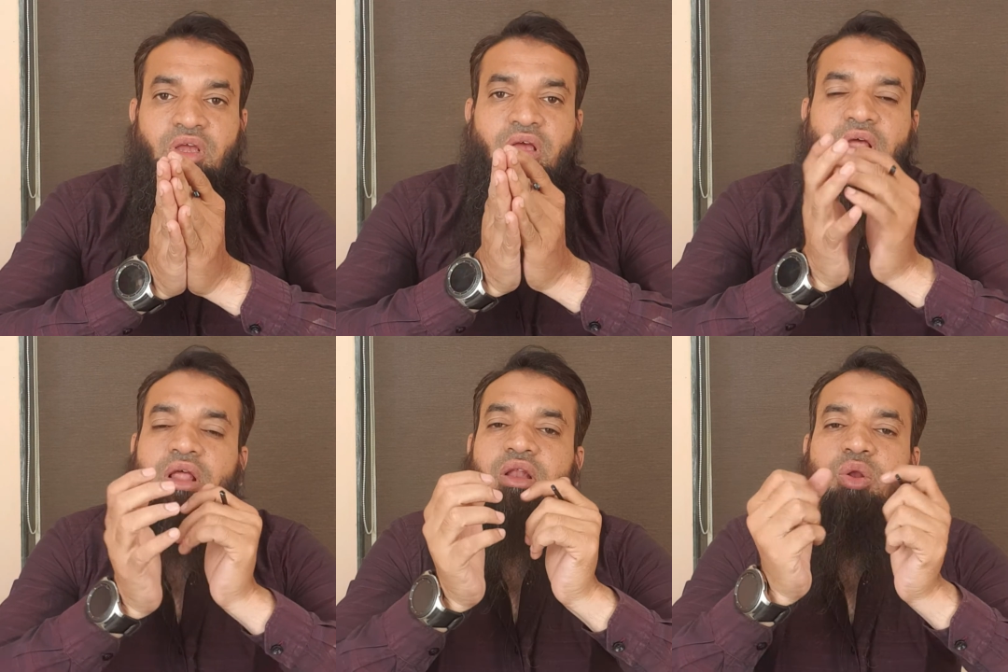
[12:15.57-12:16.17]

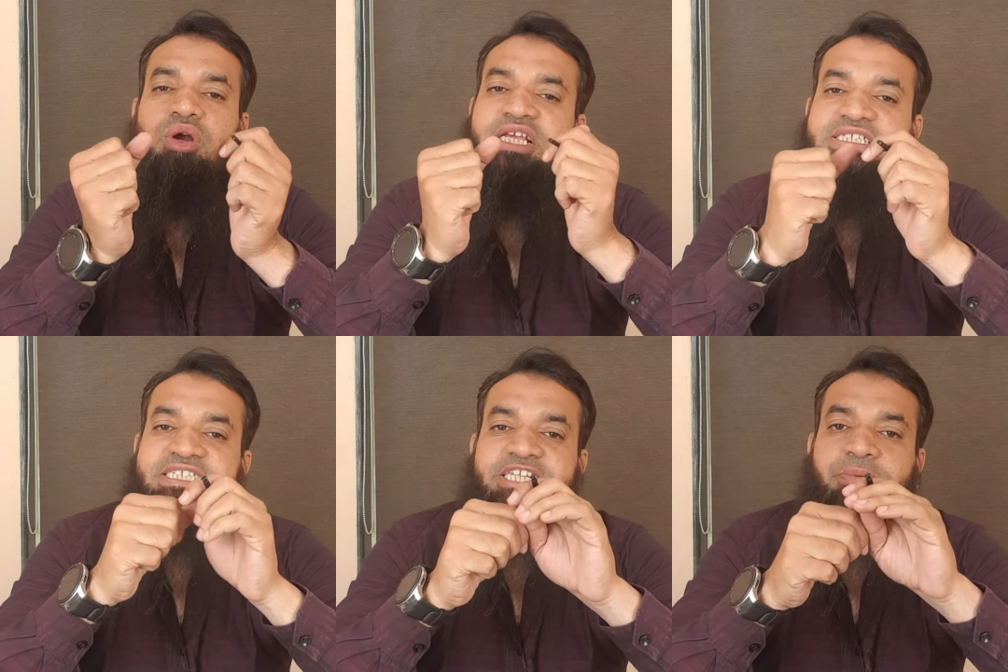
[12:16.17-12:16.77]
Low
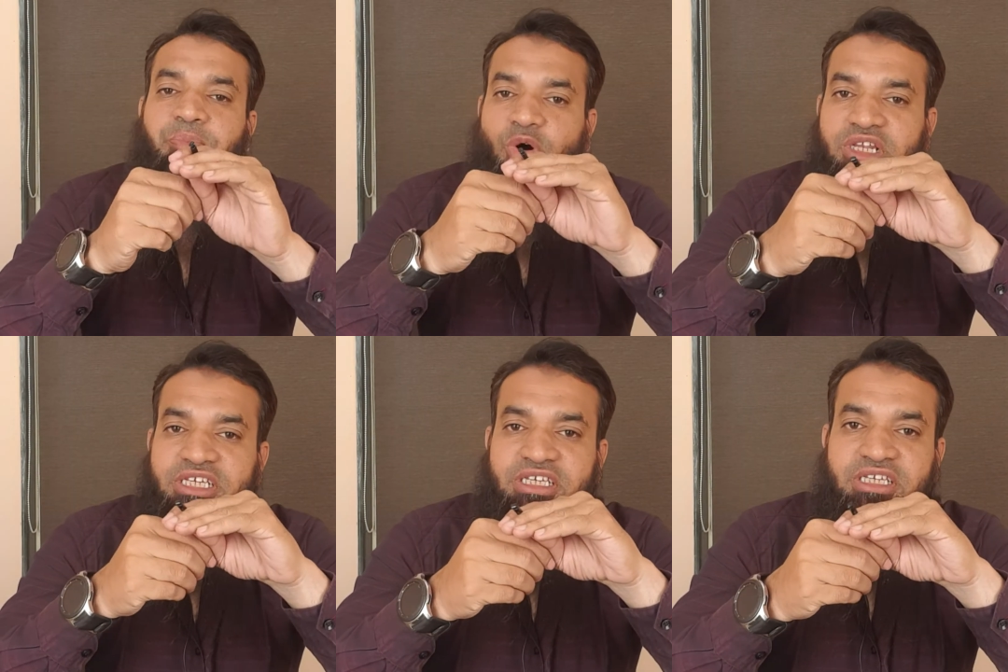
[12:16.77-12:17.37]
density
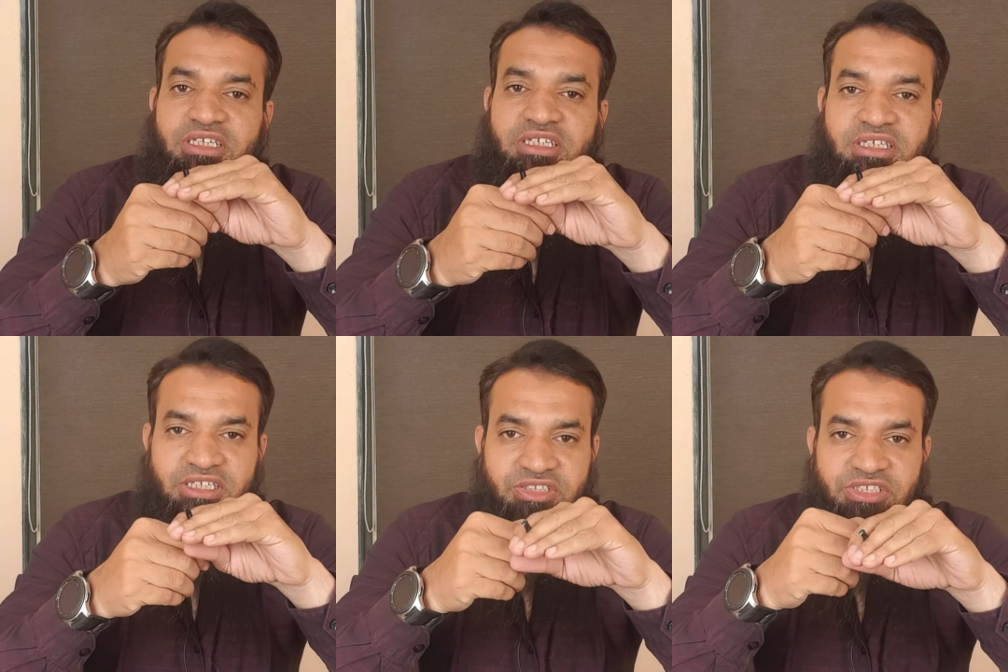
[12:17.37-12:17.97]

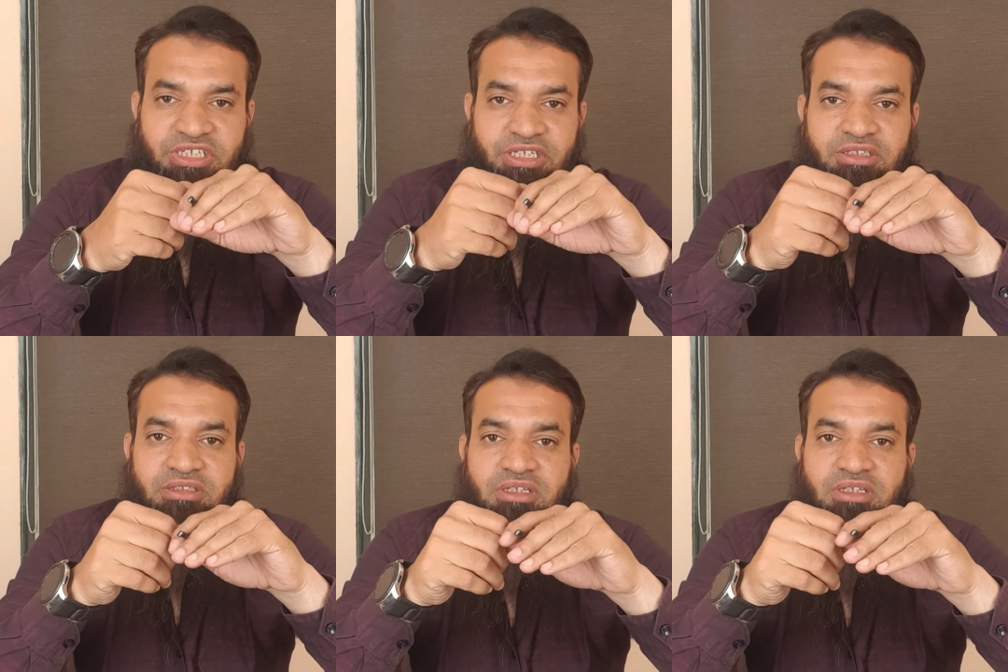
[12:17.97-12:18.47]
polyethylene